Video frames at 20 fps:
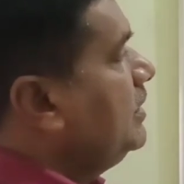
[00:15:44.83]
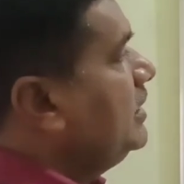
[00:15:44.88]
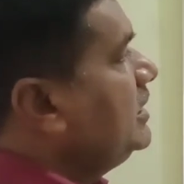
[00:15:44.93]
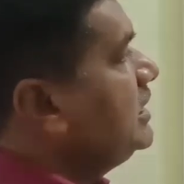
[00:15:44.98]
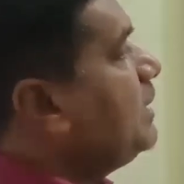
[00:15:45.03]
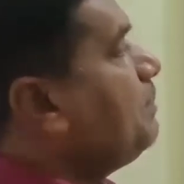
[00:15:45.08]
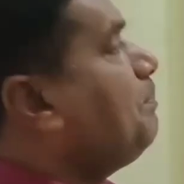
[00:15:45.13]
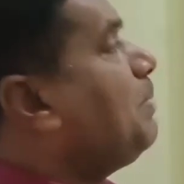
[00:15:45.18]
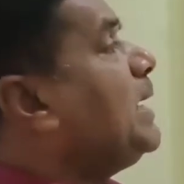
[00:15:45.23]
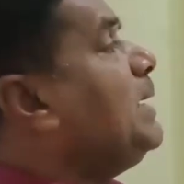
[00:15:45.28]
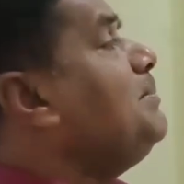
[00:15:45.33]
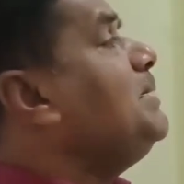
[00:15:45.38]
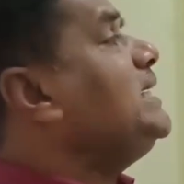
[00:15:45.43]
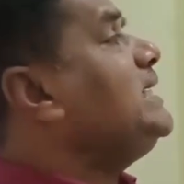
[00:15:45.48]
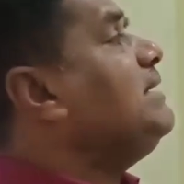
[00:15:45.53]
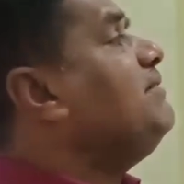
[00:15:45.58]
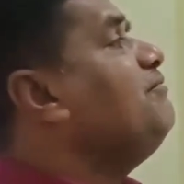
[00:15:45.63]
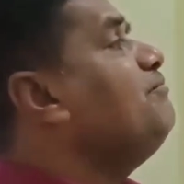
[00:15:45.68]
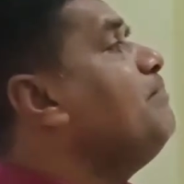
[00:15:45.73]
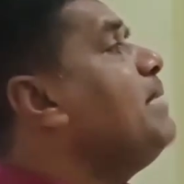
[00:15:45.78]
The
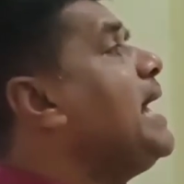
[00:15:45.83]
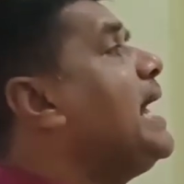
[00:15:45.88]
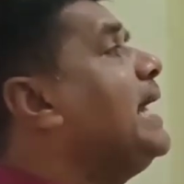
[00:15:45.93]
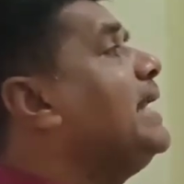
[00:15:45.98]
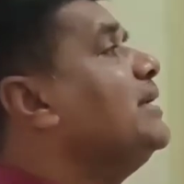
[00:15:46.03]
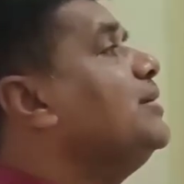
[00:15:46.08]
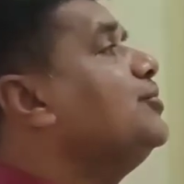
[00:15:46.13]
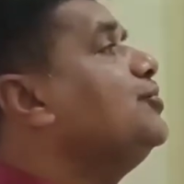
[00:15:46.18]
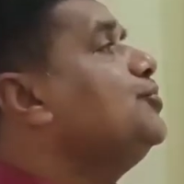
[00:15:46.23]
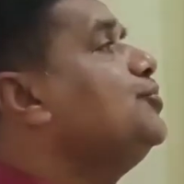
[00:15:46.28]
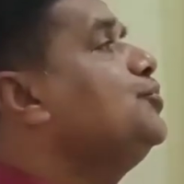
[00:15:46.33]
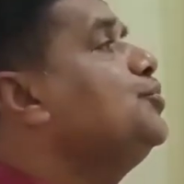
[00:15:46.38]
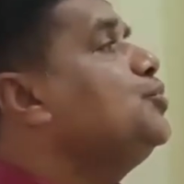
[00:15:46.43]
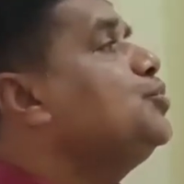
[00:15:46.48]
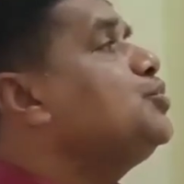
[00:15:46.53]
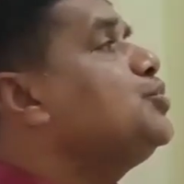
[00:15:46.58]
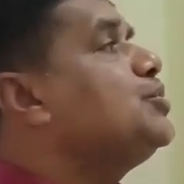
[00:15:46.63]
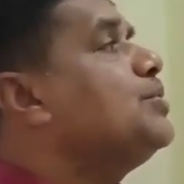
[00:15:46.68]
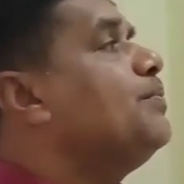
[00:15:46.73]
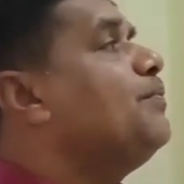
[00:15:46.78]
primitive man
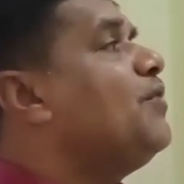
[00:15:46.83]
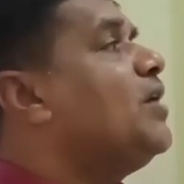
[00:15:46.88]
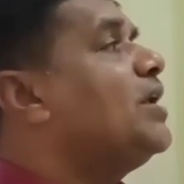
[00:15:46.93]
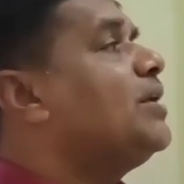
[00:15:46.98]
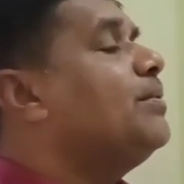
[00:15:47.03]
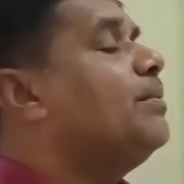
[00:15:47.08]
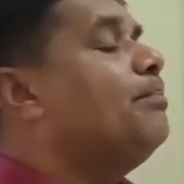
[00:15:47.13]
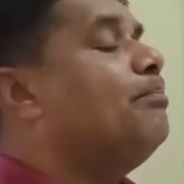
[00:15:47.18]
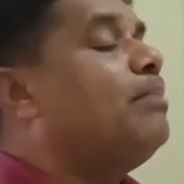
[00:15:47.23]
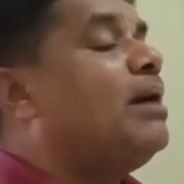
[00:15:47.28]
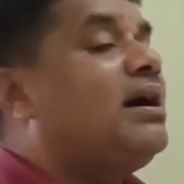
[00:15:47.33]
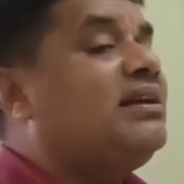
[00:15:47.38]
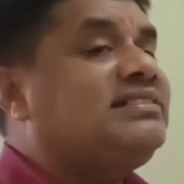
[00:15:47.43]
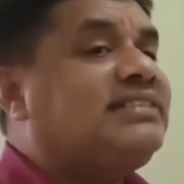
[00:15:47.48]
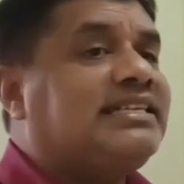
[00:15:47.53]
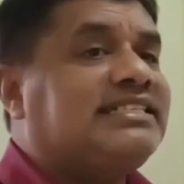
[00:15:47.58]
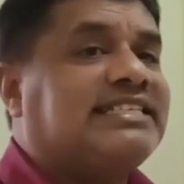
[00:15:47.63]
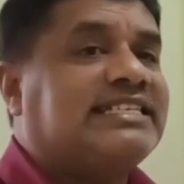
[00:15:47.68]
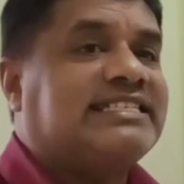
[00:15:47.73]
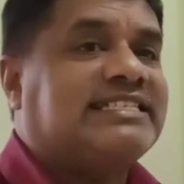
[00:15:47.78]
used for
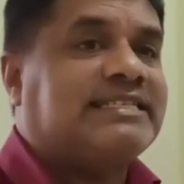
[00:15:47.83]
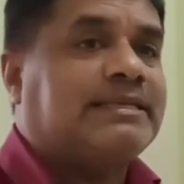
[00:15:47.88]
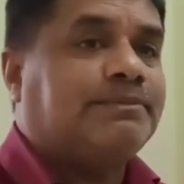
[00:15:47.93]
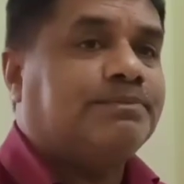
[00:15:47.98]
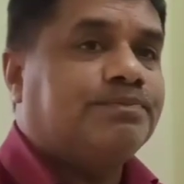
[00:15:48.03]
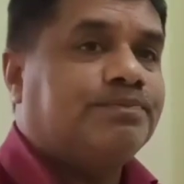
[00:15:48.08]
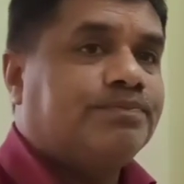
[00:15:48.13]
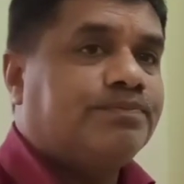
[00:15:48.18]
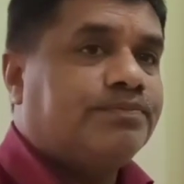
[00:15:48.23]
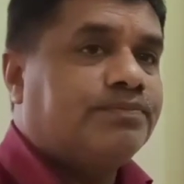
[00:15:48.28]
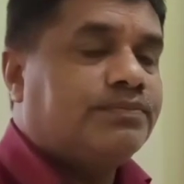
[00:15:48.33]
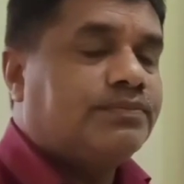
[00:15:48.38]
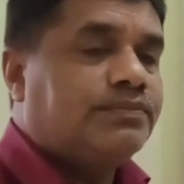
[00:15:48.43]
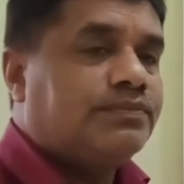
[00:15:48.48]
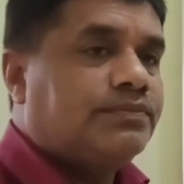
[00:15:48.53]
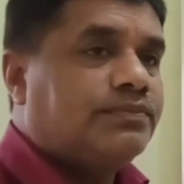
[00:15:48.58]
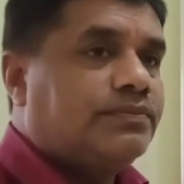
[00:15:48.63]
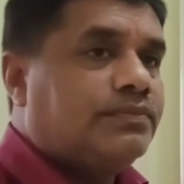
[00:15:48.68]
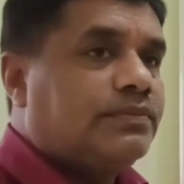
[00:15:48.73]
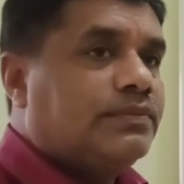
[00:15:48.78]
barter system.
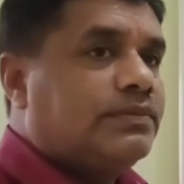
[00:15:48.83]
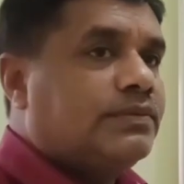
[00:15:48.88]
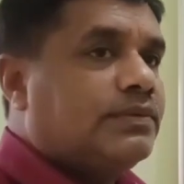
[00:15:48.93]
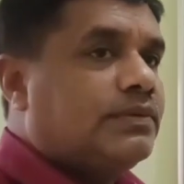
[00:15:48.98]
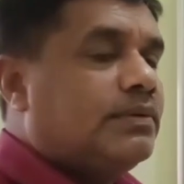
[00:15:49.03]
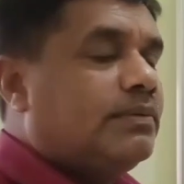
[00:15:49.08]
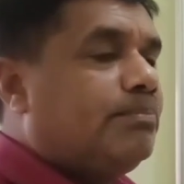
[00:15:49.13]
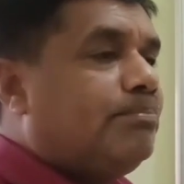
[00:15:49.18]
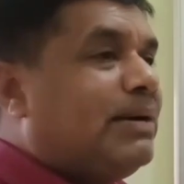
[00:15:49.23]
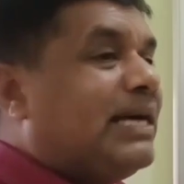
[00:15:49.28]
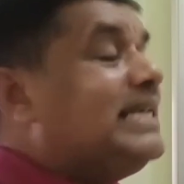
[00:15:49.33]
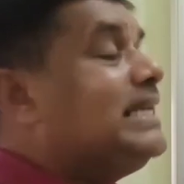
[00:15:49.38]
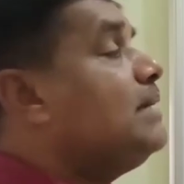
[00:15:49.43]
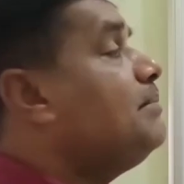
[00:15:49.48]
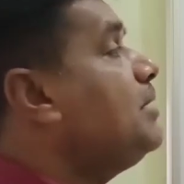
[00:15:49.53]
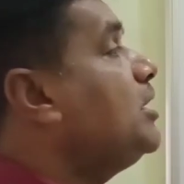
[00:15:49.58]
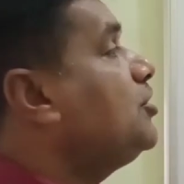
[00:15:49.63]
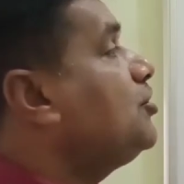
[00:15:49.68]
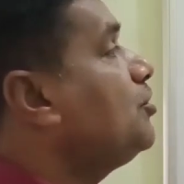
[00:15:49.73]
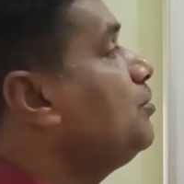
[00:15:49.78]

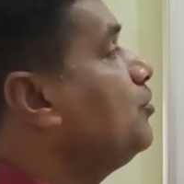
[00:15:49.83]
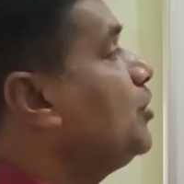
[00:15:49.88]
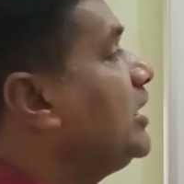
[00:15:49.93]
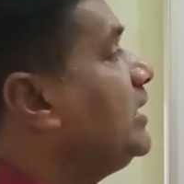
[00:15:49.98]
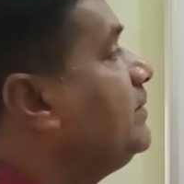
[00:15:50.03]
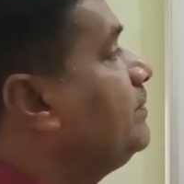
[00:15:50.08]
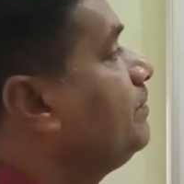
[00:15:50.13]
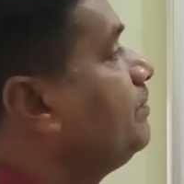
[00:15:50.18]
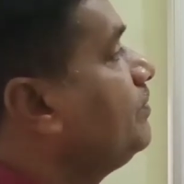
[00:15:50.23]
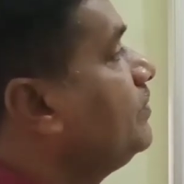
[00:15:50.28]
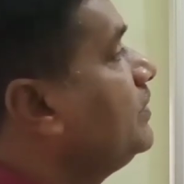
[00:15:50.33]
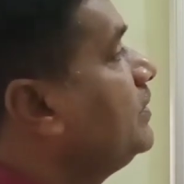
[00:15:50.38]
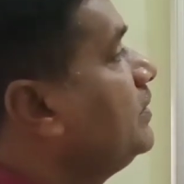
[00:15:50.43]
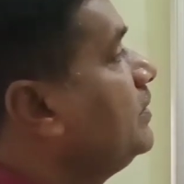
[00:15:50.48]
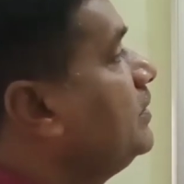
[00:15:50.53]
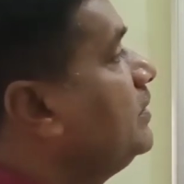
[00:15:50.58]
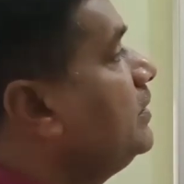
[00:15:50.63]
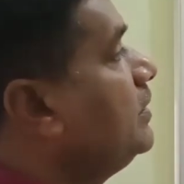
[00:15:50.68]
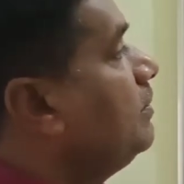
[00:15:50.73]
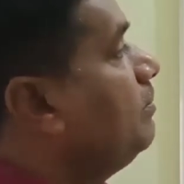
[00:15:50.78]
Pandamatu murai.
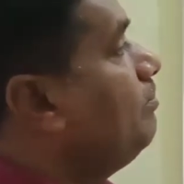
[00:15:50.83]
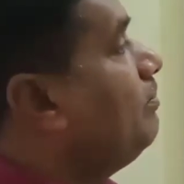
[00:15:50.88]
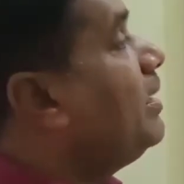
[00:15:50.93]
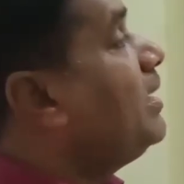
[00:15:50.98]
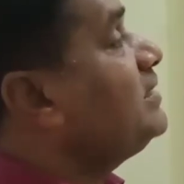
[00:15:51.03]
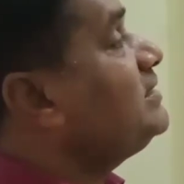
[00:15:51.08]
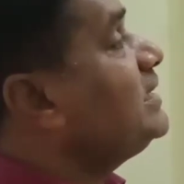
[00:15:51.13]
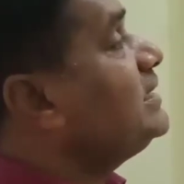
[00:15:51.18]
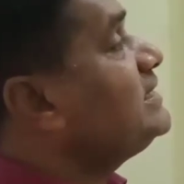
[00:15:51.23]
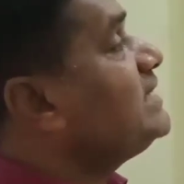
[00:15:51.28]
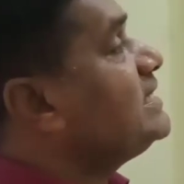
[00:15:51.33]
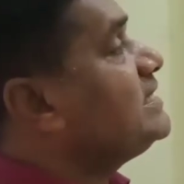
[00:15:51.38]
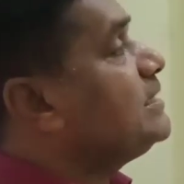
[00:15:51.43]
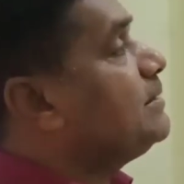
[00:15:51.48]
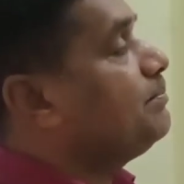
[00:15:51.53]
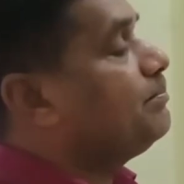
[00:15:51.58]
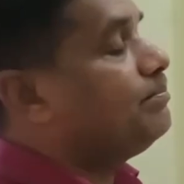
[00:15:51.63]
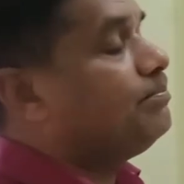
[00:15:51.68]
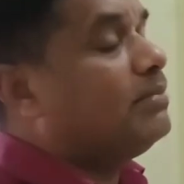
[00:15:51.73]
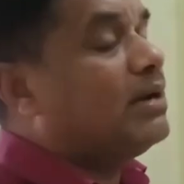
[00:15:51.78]
Barter
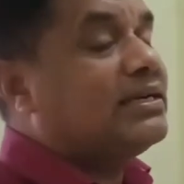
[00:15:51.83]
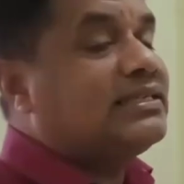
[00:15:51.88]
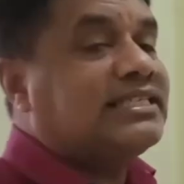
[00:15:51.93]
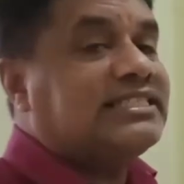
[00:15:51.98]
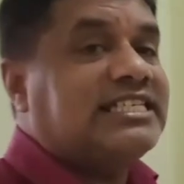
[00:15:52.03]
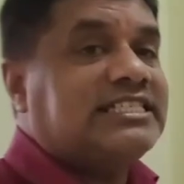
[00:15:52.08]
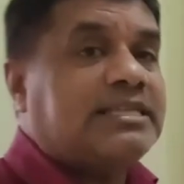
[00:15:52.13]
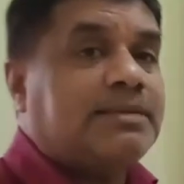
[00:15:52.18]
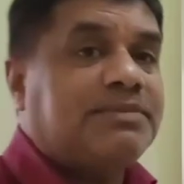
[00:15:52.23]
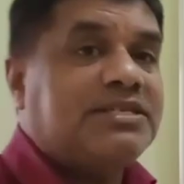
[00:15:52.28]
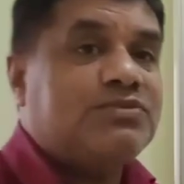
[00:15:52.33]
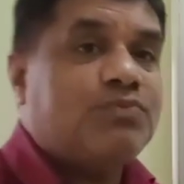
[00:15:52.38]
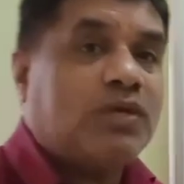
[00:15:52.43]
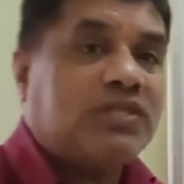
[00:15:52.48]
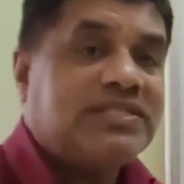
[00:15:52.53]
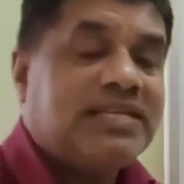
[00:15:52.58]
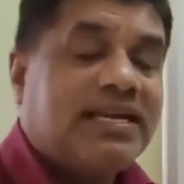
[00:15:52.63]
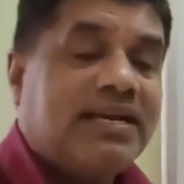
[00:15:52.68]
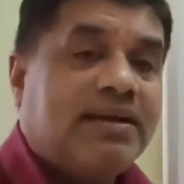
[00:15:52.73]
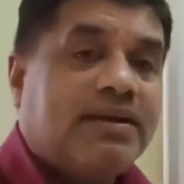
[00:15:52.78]
system. Barter system is
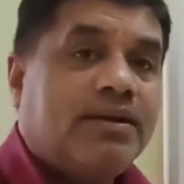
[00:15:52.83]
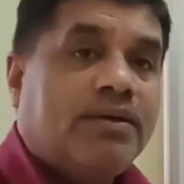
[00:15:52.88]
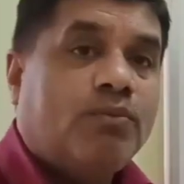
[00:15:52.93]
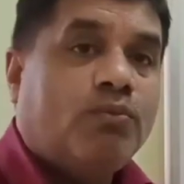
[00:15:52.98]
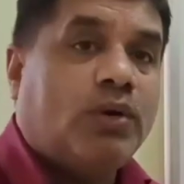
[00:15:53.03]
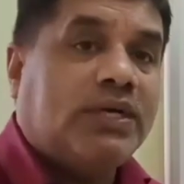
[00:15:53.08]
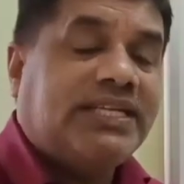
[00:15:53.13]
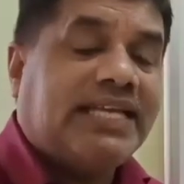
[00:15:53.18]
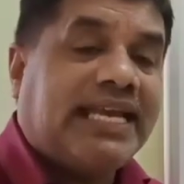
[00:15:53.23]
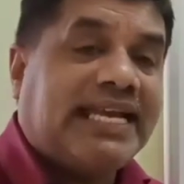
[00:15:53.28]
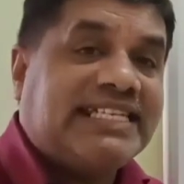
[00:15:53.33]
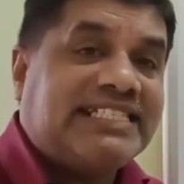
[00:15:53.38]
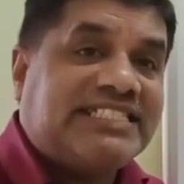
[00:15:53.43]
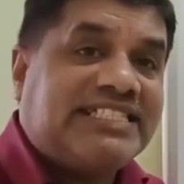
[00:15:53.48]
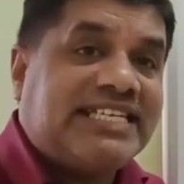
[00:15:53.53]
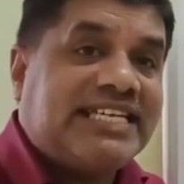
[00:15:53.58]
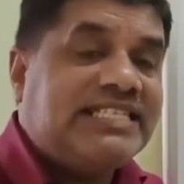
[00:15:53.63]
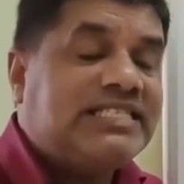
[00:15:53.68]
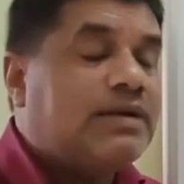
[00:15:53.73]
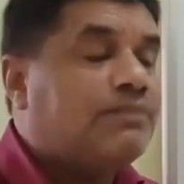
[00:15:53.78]
what? What?
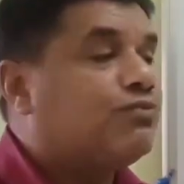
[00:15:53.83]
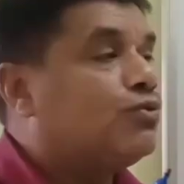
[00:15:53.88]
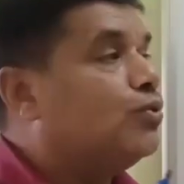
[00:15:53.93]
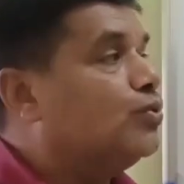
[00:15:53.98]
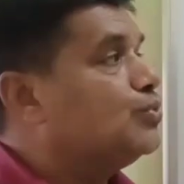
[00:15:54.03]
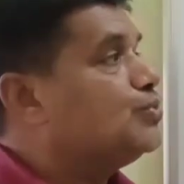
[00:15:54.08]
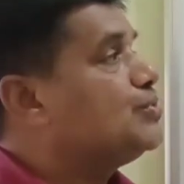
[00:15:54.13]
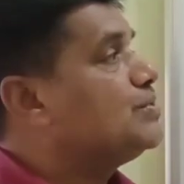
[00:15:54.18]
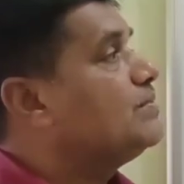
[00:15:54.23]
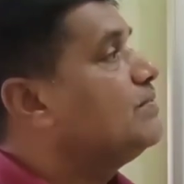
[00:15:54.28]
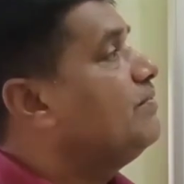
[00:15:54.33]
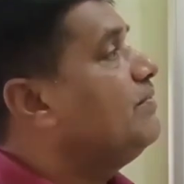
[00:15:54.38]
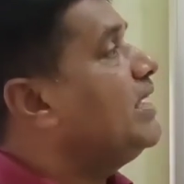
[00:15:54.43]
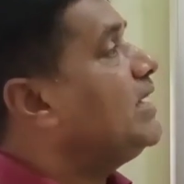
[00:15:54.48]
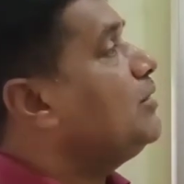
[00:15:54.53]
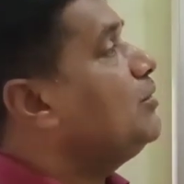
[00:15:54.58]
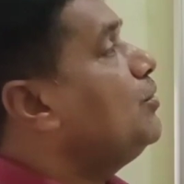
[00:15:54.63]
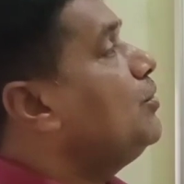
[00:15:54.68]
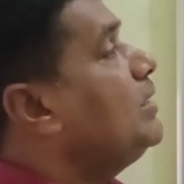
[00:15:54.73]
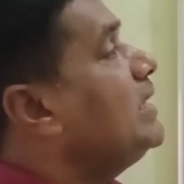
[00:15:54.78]
Exchange of goods.
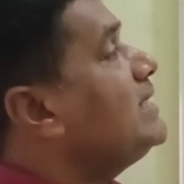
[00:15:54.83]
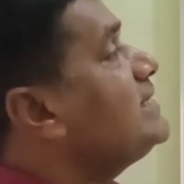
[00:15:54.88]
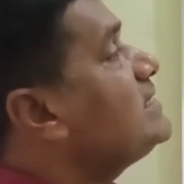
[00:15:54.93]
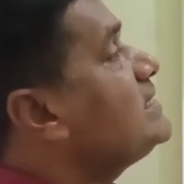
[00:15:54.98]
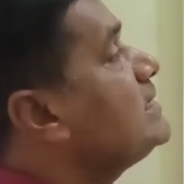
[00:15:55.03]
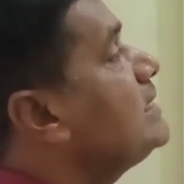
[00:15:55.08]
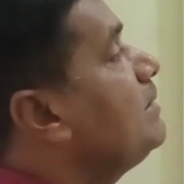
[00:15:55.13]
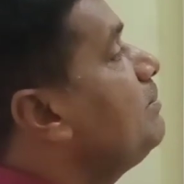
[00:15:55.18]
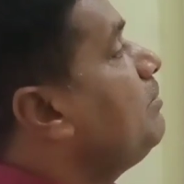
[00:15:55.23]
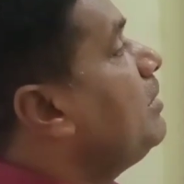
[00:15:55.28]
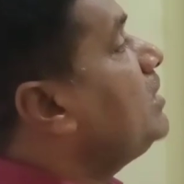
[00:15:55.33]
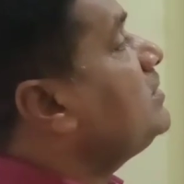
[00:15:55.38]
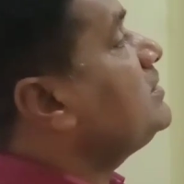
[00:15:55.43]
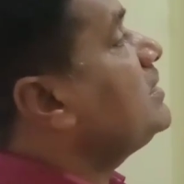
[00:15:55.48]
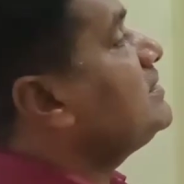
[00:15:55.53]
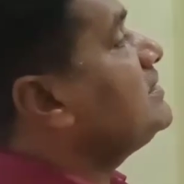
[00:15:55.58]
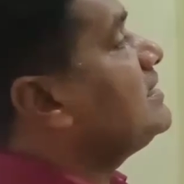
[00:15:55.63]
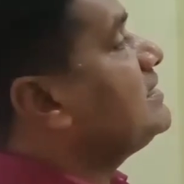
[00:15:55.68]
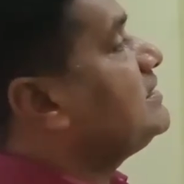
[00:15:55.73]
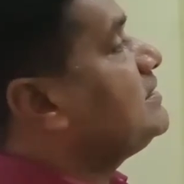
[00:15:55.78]
That are known as
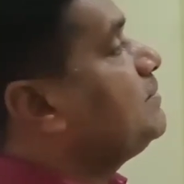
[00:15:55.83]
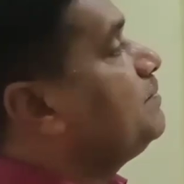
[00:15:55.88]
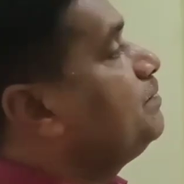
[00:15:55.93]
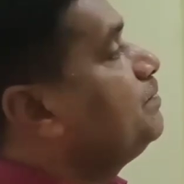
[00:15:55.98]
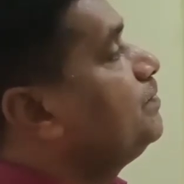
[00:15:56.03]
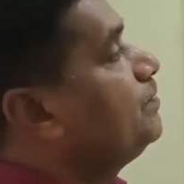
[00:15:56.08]
barter system.